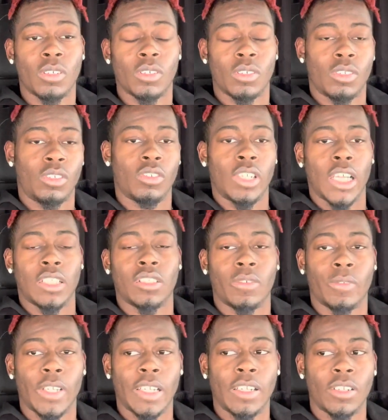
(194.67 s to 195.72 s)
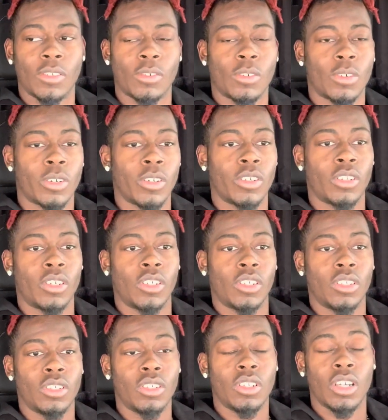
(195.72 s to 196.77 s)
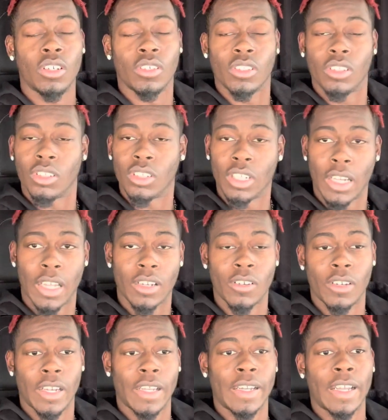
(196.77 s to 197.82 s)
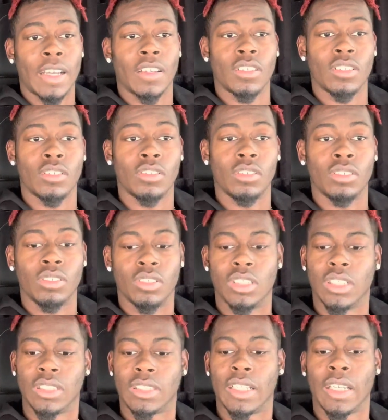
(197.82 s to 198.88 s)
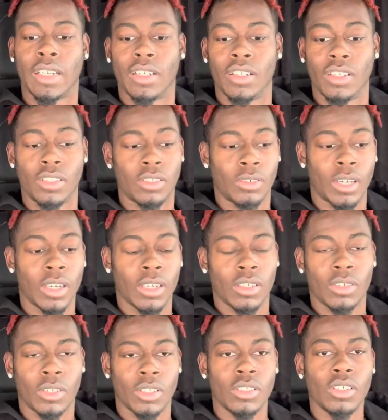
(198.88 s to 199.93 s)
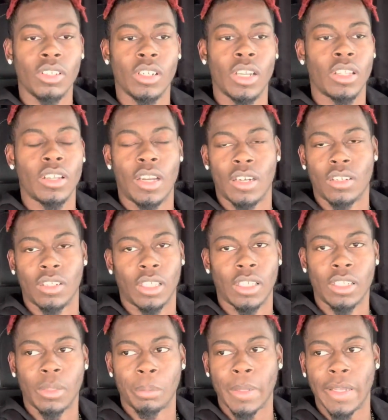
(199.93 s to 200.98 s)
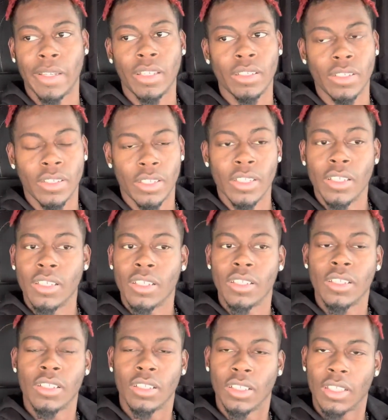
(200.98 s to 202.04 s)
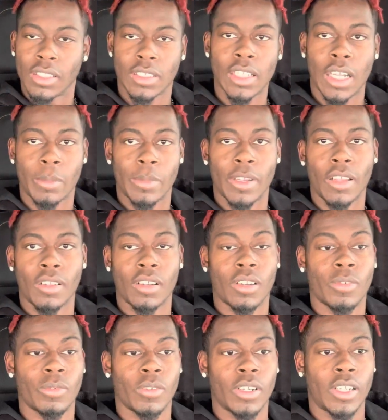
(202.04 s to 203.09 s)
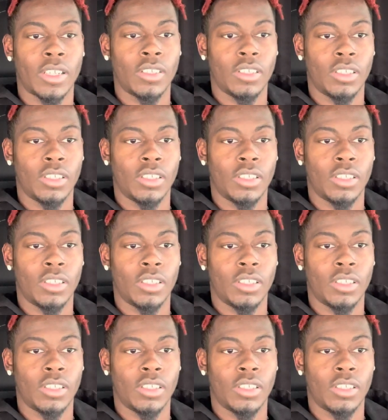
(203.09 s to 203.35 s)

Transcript: you got your van, or you're not doing that now, and you just taking a load right up the road, you're not gonna get the top dollar for that,